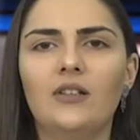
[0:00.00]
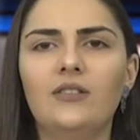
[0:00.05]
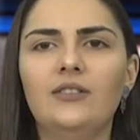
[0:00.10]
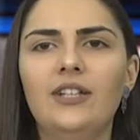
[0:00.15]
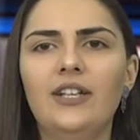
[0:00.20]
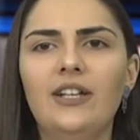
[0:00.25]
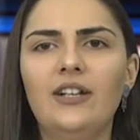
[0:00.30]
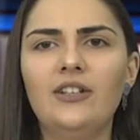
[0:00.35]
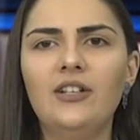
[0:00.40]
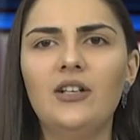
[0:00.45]

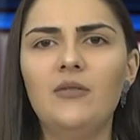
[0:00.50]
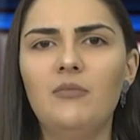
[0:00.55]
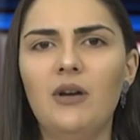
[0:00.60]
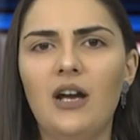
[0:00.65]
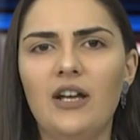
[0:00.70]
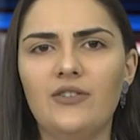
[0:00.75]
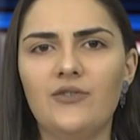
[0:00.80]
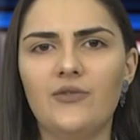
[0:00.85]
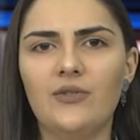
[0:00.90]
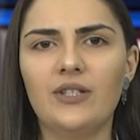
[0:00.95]
Dear
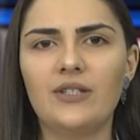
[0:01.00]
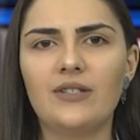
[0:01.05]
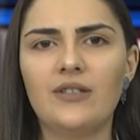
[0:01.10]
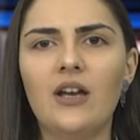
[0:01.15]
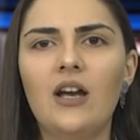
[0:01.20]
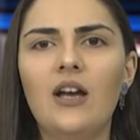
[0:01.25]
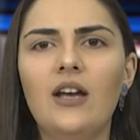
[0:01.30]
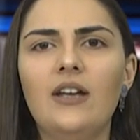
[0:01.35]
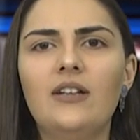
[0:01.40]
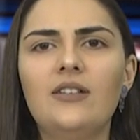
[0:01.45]
compatriots,
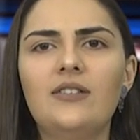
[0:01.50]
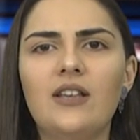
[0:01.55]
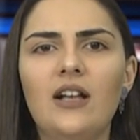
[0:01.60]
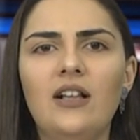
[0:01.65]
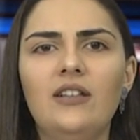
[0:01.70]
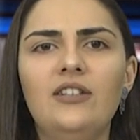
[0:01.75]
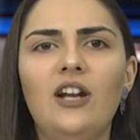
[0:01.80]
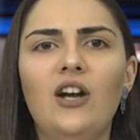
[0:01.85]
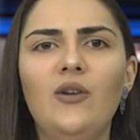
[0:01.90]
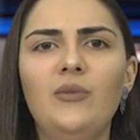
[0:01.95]

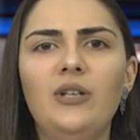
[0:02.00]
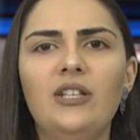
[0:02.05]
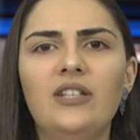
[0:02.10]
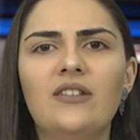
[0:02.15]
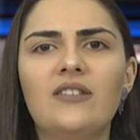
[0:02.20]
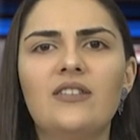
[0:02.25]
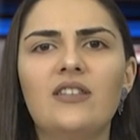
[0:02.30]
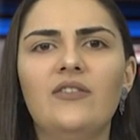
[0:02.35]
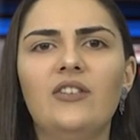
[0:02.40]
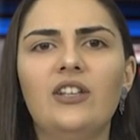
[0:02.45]
exiled
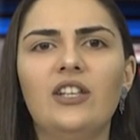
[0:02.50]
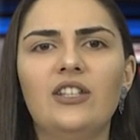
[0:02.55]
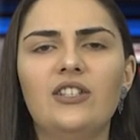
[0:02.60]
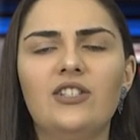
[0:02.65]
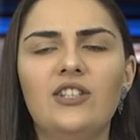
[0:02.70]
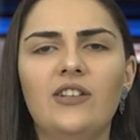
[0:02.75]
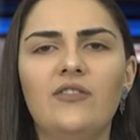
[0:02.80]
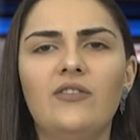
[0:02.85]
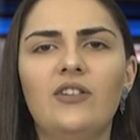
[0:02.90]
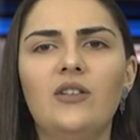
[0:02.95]
Armenians living in
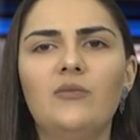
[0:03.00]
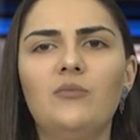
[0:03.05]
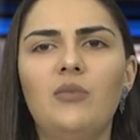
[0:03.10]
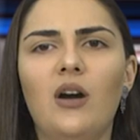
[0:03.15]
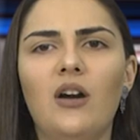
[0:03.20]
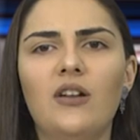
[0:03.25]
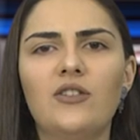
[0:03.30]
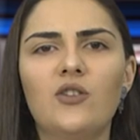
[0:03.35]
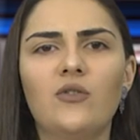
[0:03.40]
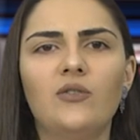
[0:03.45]
different
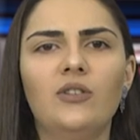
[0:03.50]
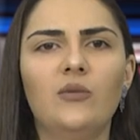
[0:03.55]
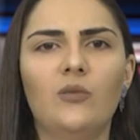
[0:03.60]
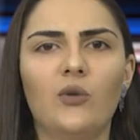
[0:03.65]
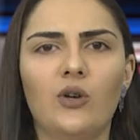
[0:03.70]
parts of the